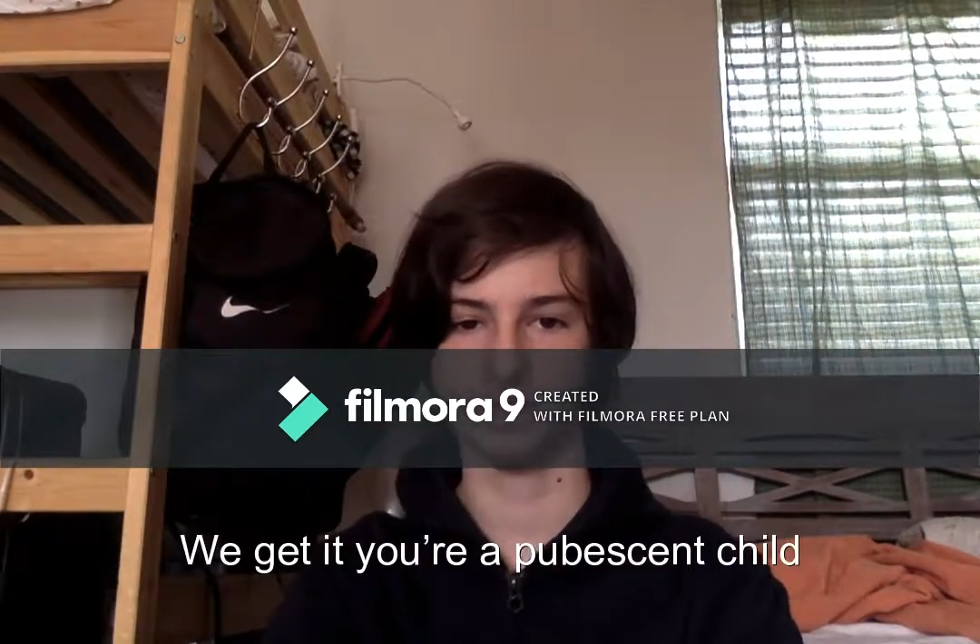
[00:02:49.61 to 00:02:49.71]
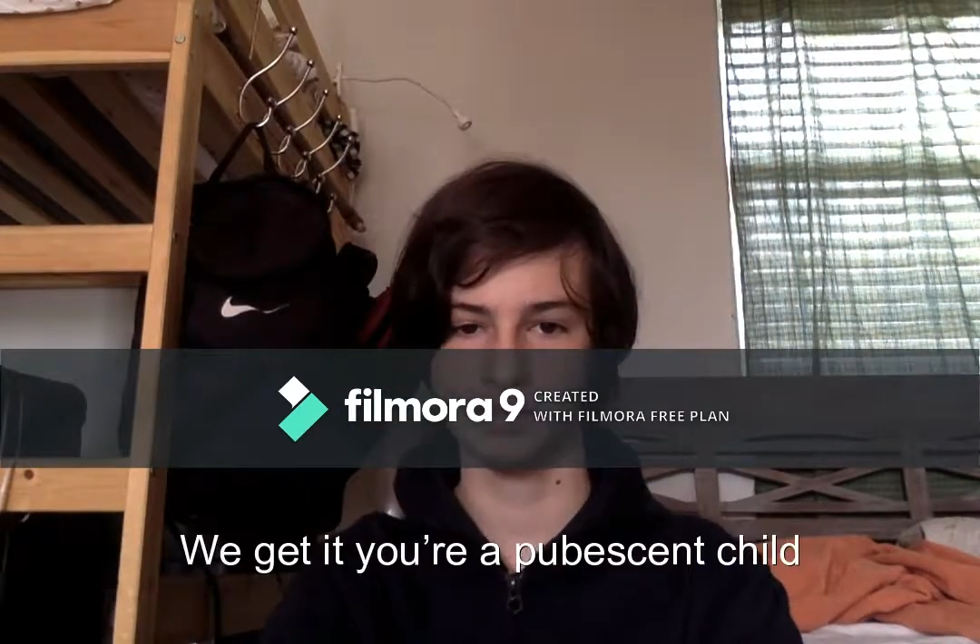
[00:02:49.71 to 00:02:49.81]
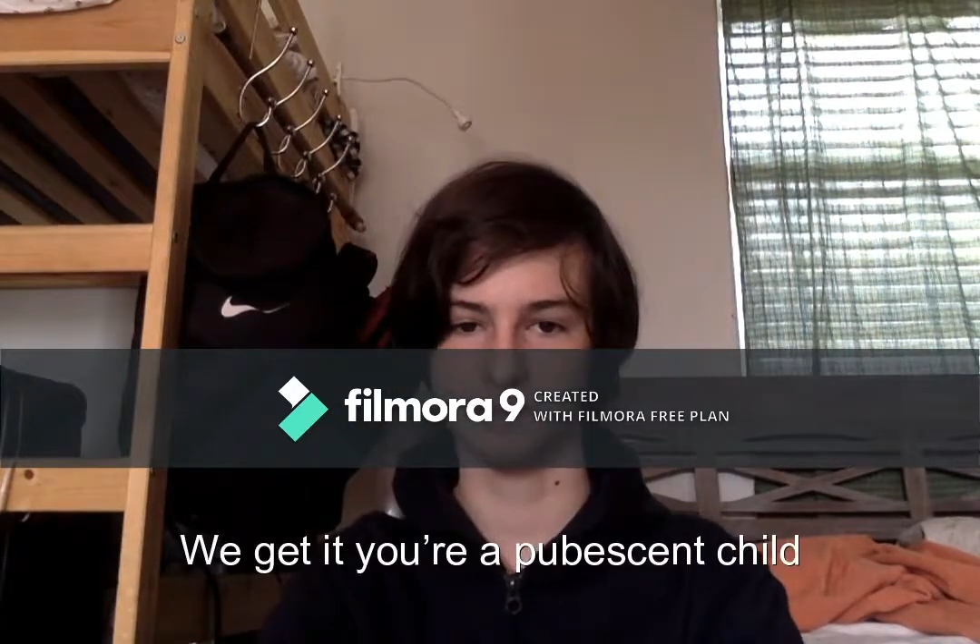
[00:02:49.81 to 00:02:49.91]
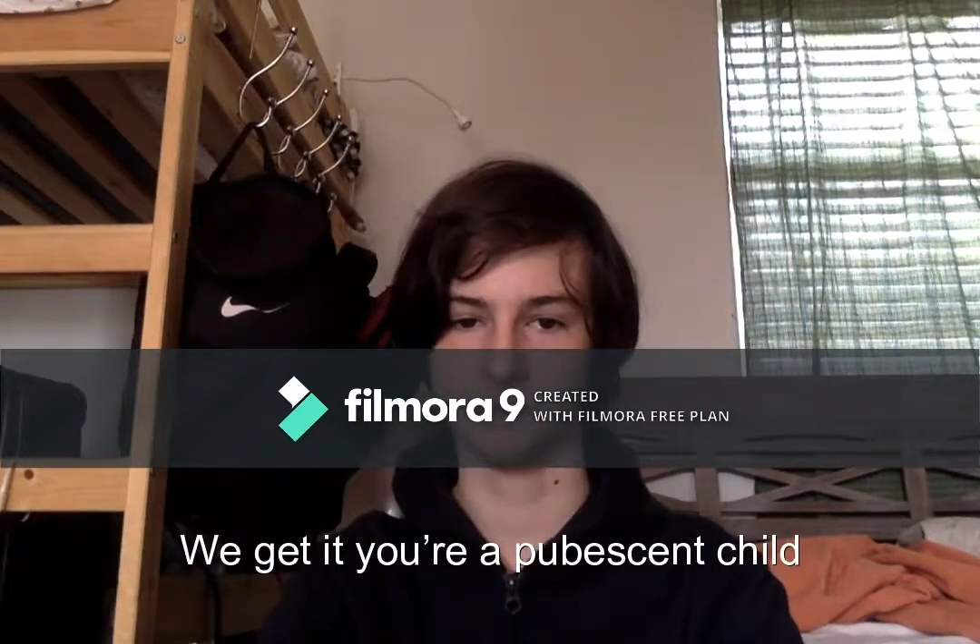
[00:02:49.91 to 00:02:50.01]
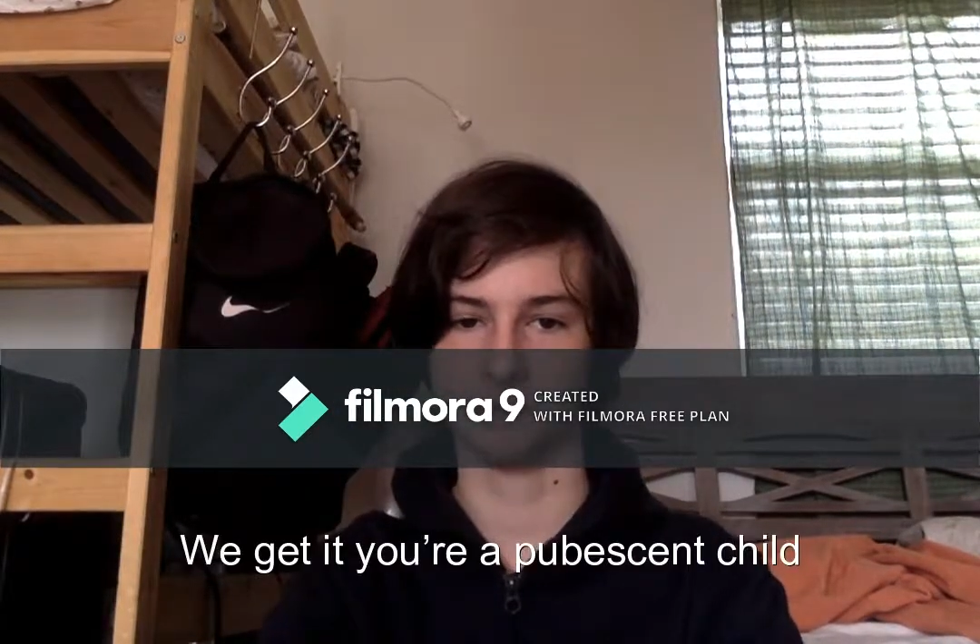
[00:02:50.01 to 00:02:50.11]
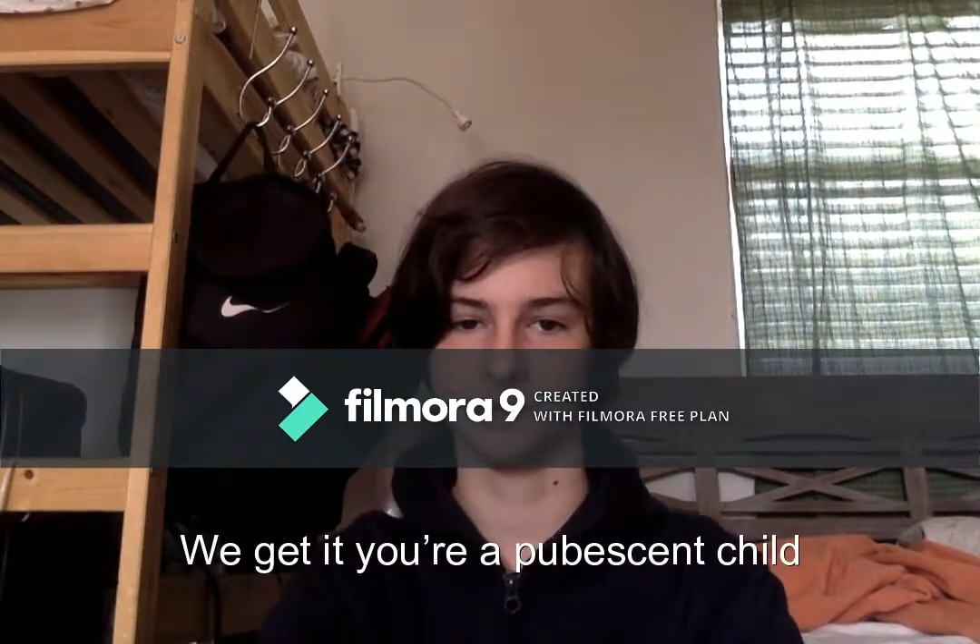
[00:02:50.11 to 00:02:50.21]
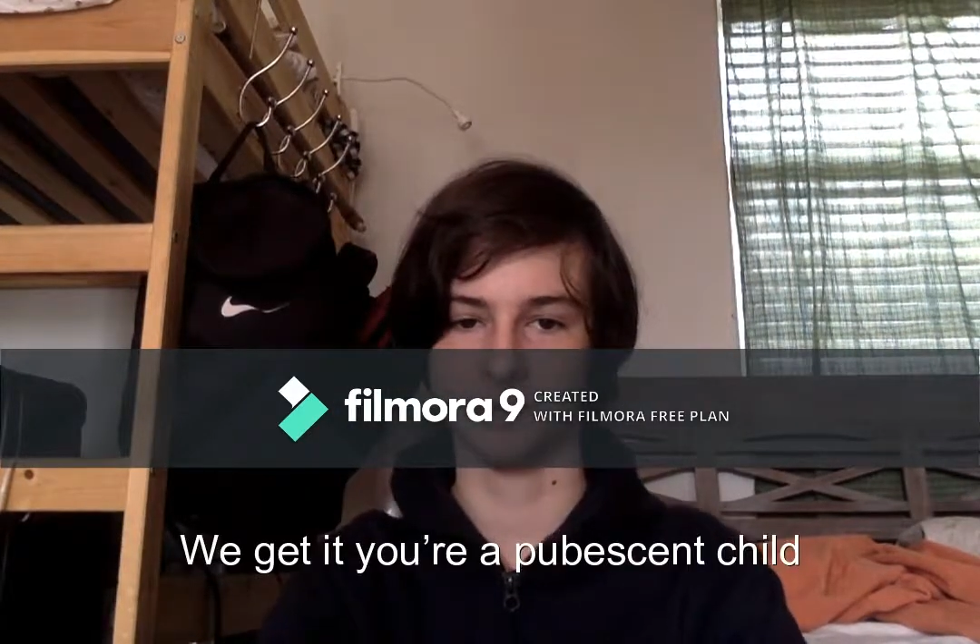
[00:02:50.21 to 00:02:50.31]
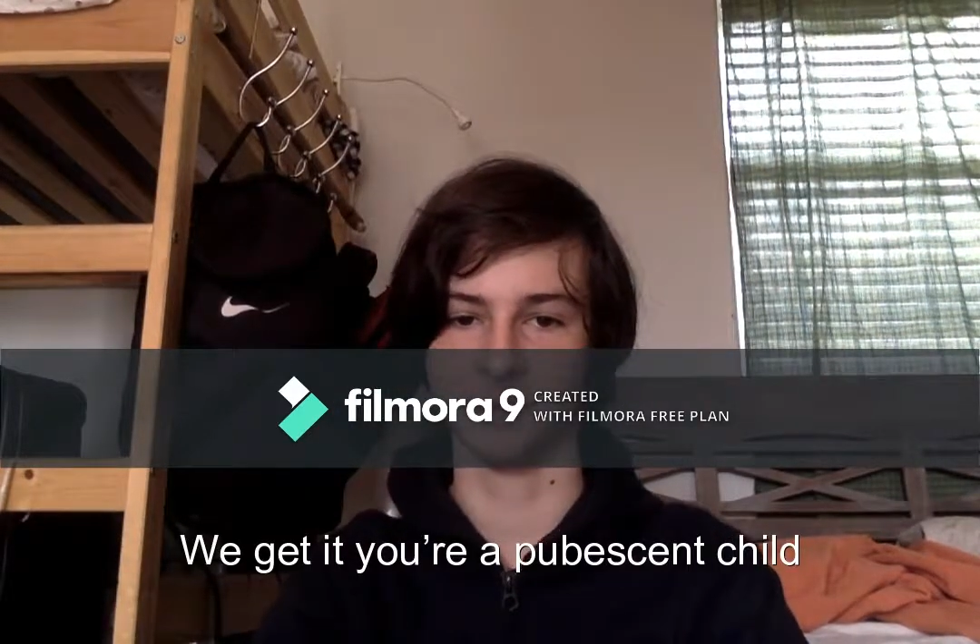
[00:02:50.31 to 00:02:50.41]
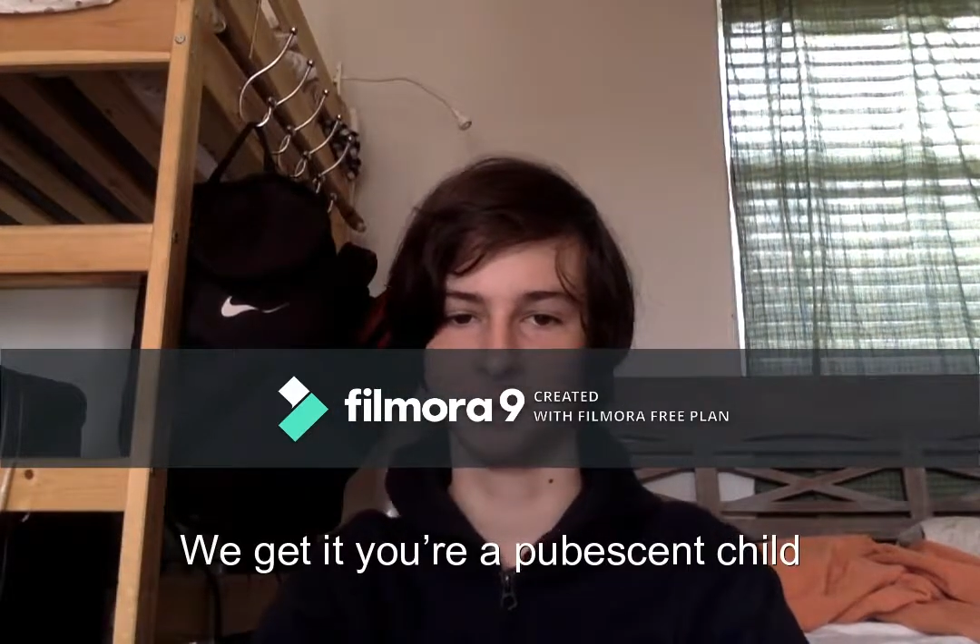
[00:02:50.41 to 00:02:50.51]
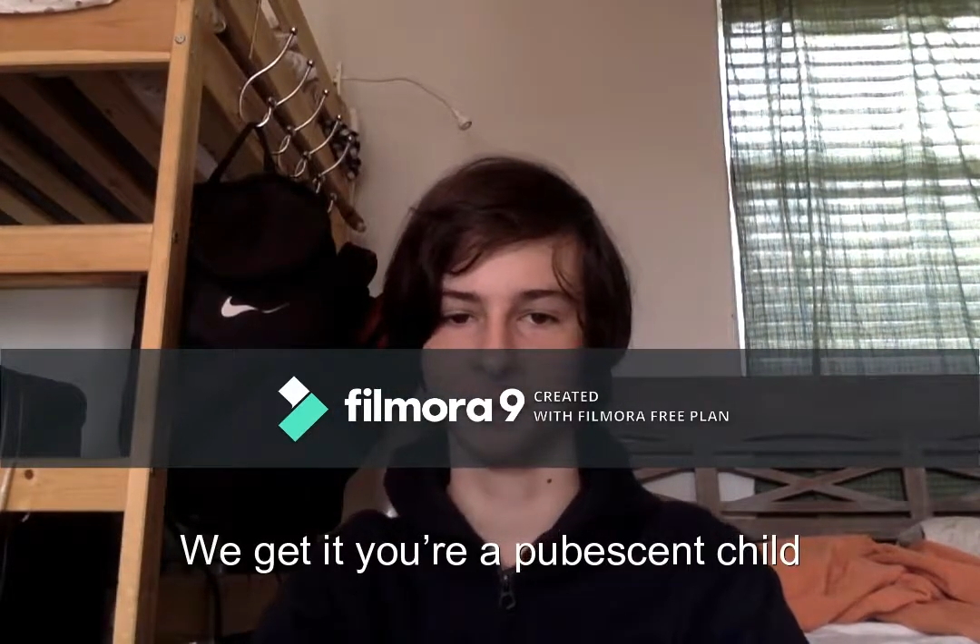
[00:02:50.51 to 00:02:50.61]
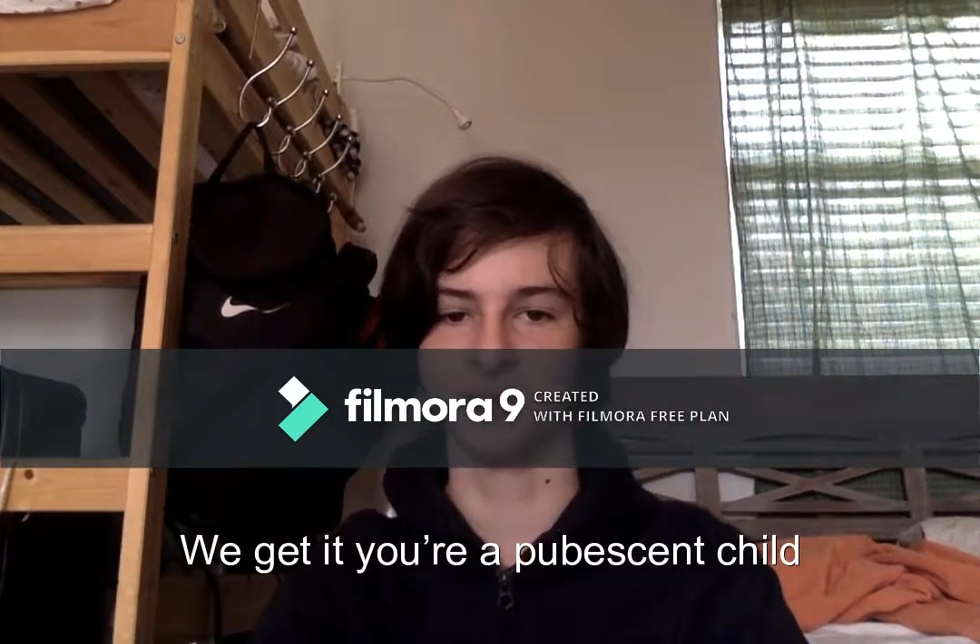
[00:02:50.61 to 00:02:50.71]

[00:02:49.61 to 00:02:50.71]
except for in the